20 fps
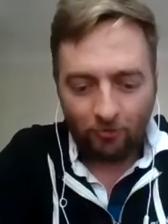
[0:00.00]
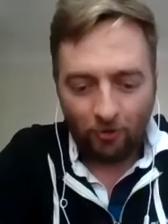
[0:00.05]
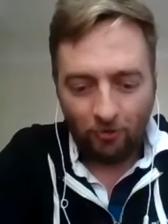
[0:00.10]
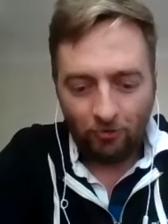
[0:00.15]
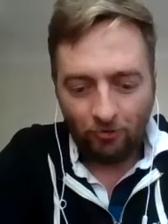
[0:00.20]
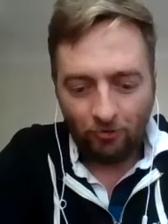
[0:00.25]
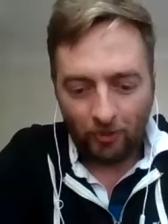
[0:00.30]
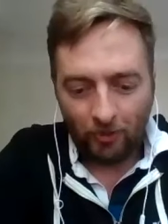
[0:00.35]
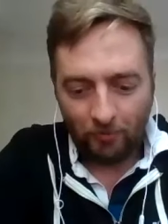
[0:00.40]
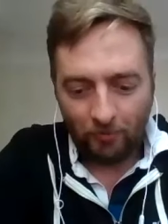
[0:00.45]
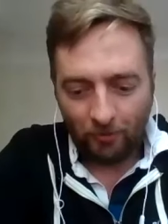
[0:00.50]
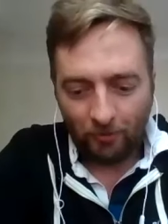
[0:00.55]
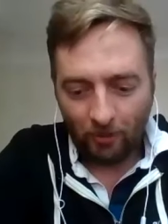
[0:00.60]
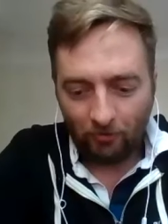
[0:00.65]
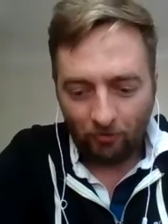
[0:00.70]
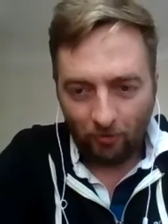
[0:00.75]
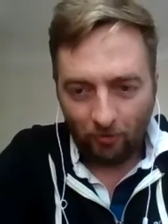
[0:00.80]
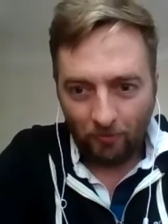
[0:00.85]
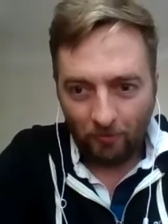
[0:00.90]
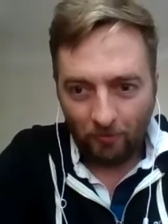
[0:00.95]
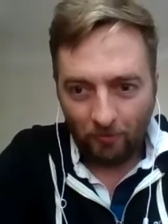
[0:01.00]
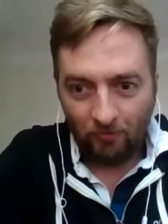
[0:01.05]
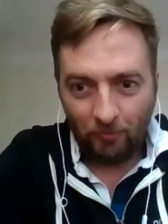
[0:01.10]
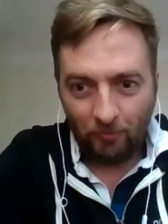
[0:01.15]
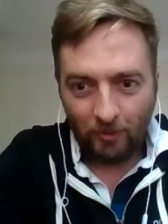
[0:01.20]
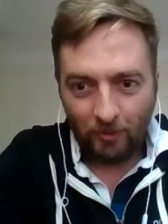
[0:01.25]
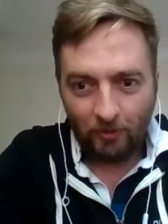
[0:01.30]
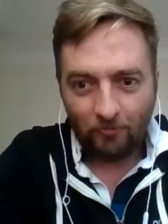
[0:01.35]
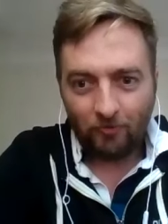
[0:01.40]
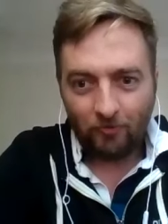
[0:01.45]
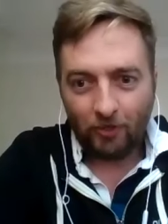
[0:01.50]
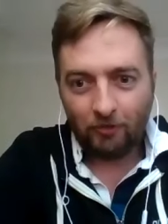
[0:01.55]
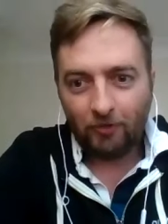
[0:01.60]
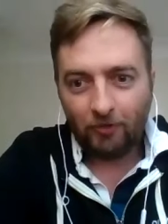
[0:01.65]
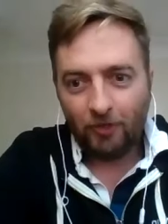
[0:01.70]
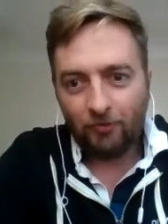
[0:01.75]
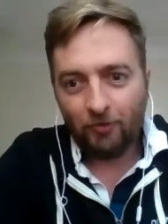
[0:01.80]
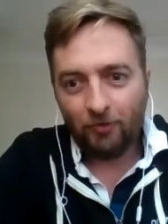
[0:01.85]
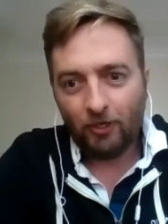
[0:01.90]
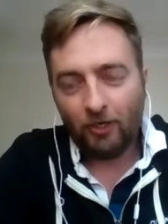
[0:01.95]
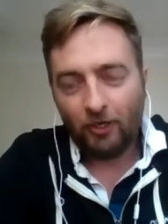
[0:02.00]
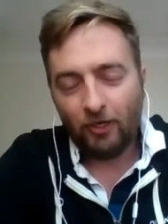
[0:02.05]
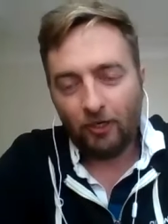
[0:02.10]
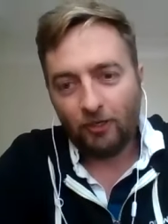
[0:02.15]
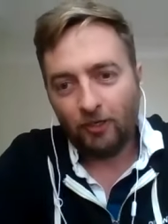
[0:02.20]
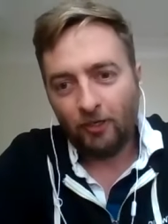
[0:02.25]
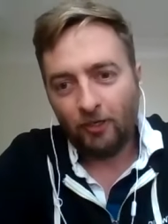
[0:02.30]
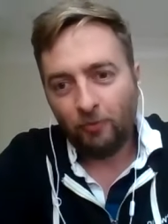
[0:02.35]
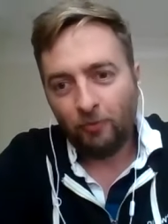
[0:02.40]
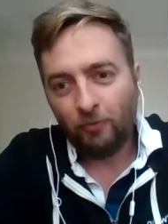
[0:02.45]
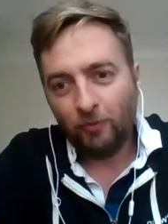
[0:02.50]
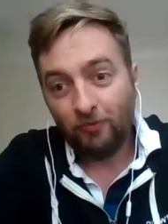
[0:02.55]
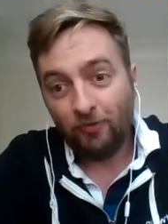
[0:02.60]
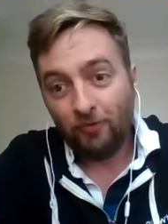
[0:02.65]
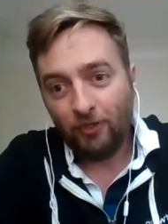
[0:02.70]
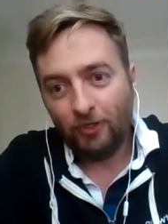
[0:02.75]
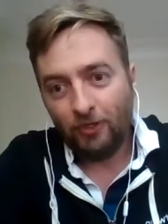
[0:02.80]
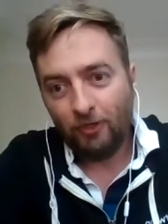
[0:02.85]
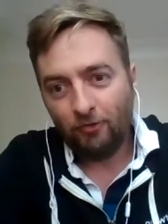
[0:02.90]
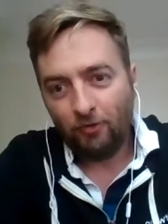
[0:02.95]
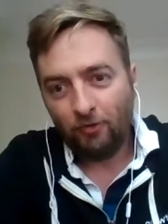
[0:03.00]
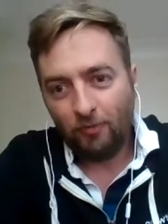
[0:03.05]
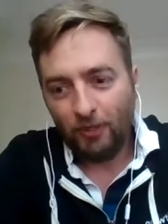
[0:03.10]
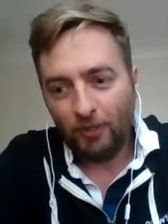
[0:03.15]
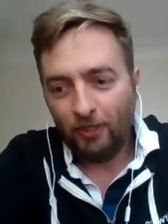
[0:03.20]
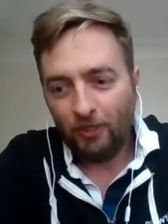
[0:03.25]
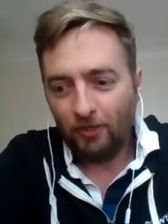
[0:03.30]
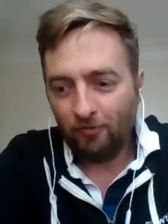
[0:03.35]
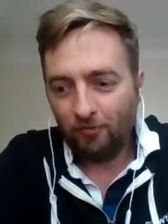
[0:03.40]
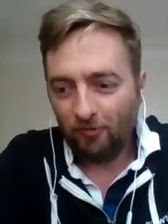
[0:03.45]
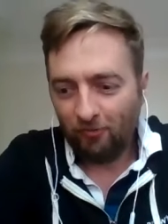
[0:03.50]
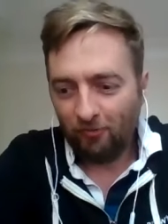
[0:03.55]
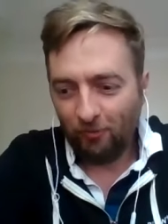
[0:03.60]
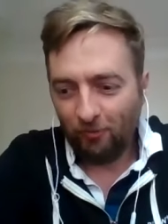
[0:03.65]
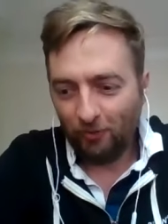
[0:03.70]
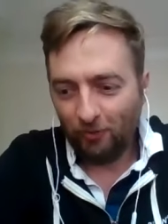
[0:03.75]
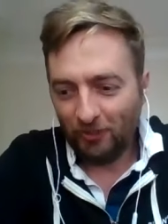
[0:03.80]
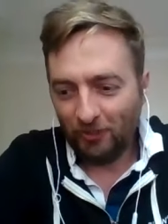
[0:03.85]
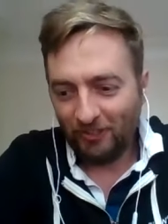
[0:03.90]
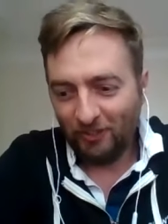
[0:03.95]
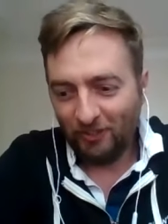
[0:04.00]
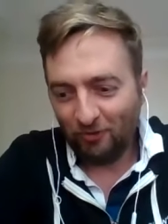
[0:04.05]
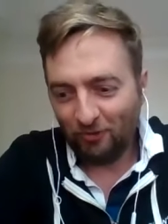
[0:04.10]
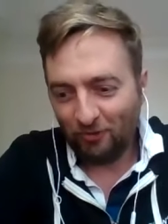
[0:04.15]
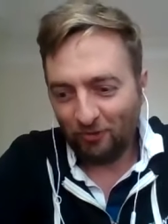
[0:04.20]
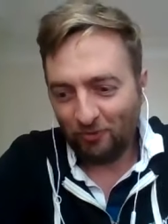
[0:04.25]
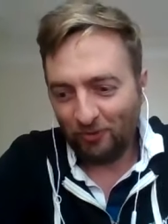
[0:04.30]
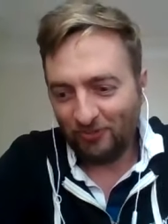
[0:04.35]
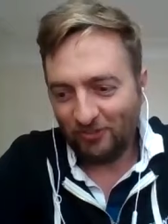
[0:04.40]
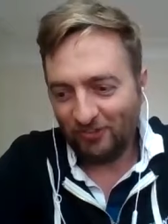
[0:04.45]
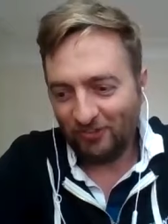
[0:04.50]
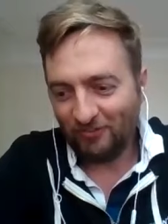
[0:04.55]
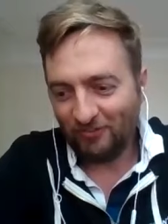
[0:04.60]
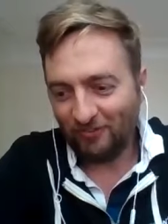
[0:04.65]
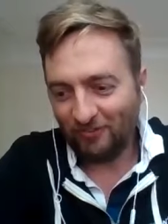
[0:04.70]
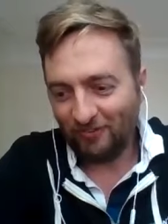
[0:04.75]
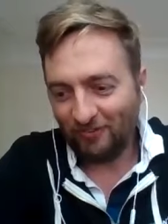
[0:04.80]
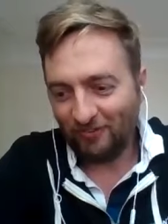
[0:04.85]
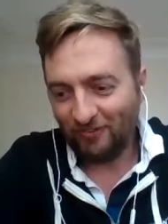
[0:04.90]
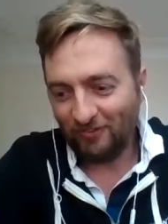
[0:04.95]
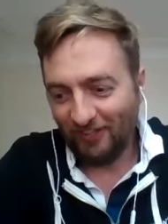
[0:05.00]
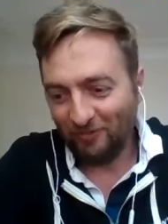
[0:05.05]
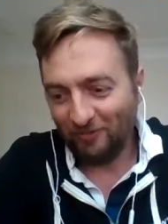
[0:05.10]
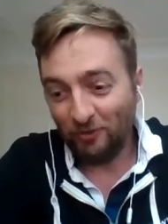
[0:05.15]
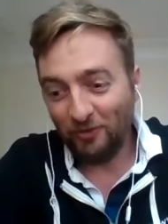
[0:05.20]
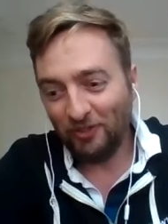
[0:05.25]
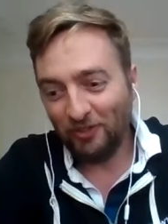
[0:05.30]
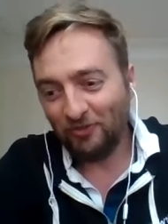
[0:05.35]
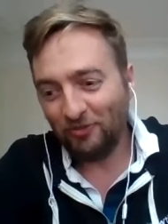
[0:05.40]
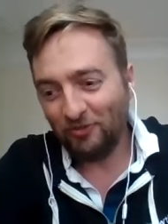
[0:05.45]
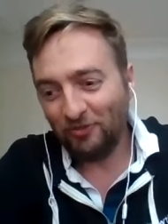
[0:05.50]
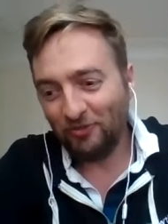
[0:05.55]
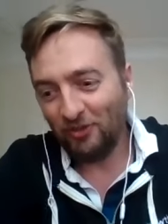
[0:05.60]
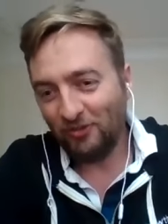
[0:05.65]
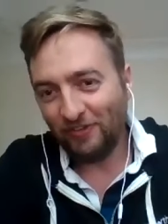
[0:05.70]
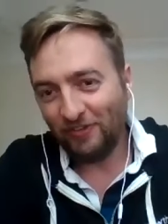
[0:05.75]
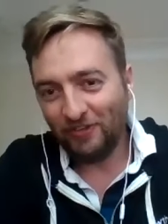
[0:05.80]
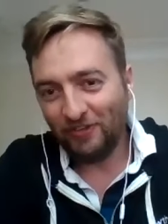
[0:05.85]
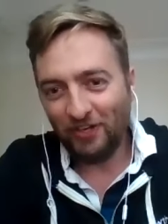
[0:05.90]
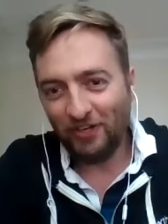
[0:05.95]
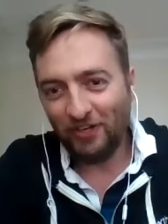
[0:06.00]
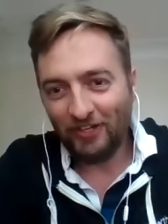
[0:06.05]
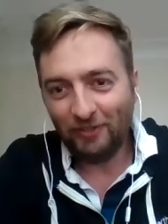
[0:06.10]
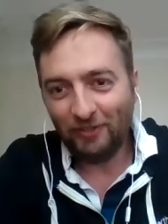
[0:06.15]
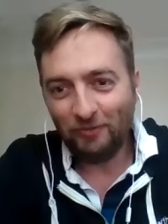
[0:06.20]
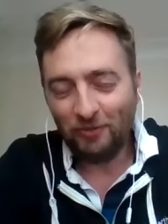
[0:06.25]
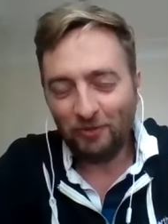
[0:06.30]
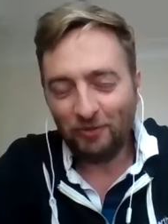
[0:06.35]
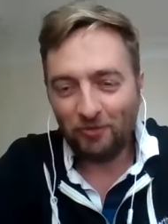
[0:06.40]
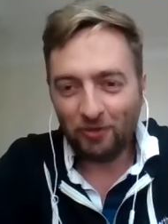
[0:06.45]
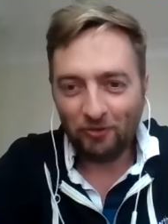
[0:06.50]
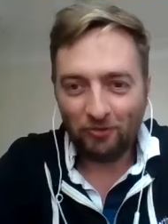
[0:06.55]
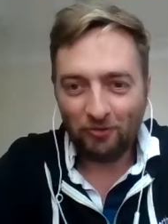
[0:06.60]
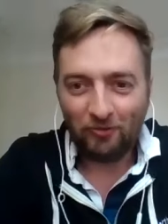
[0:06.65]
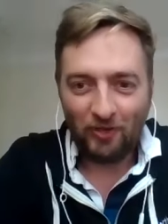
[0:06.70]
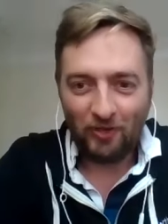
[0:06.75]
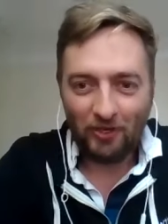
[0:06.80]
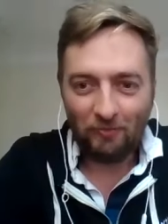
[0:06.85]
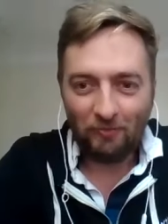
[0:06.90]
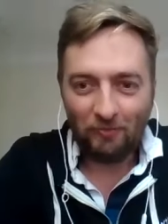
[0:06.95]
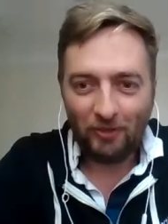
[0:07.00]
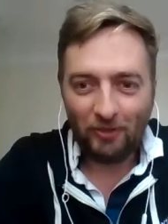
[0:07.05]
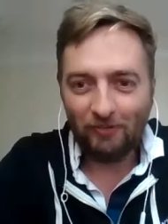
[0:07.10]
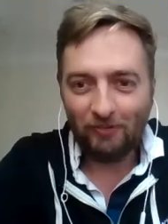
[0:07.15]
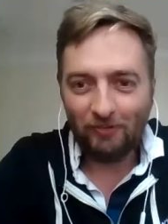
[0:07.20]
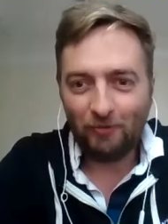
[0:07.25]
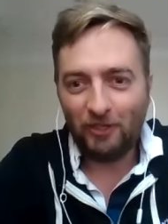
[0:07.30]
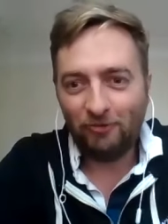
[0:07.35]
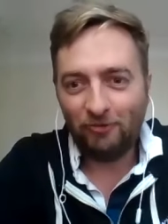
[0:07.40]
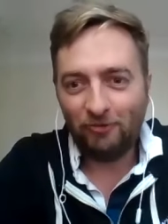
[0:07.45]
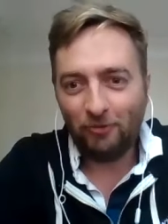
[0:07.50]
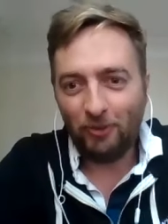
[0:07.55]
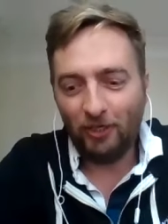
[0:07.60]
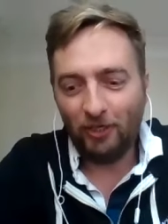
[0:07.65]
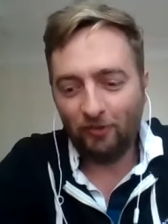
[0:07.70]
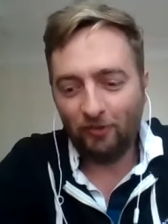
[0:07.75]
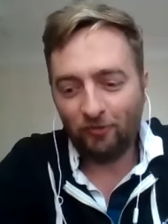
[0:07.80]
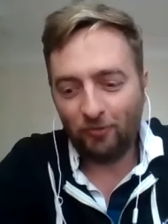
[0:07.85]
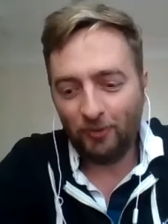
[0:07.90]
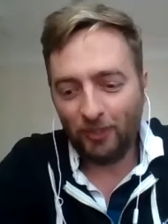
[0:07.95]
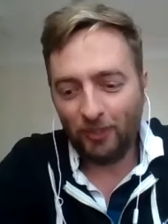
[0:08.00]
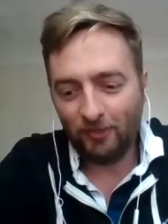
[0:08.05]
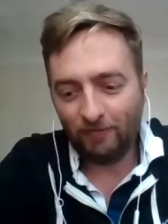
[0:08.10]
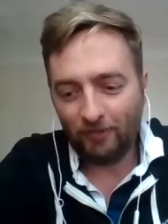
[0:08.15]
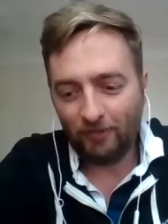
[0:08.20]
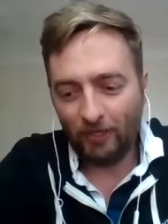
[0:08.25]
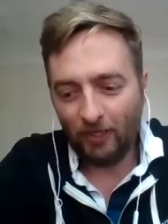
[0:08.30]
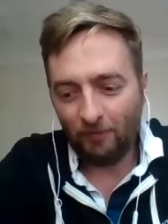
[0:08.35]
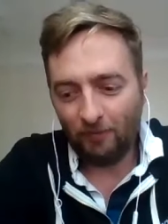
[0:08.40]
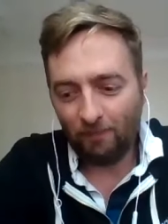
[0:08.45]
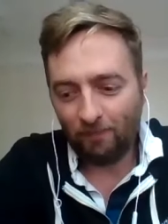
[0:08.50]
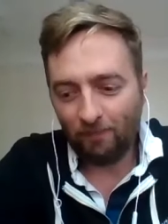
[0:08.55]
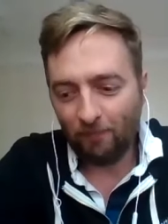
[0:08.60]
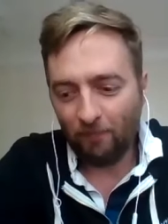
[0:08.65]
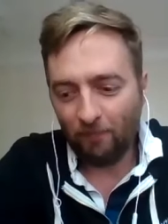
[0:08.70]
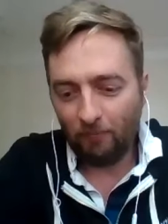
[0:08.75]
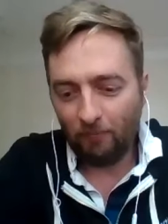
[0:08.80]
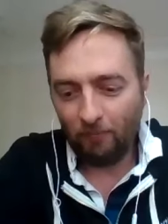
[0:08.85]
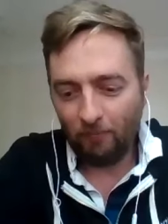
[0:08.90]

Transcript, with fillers: So Jonny Price, I'm the VP of fundraising at WeFunder. So I've been here for four years, which is uh, a few years into the journey. WeFunder was founded back in 2012, but um,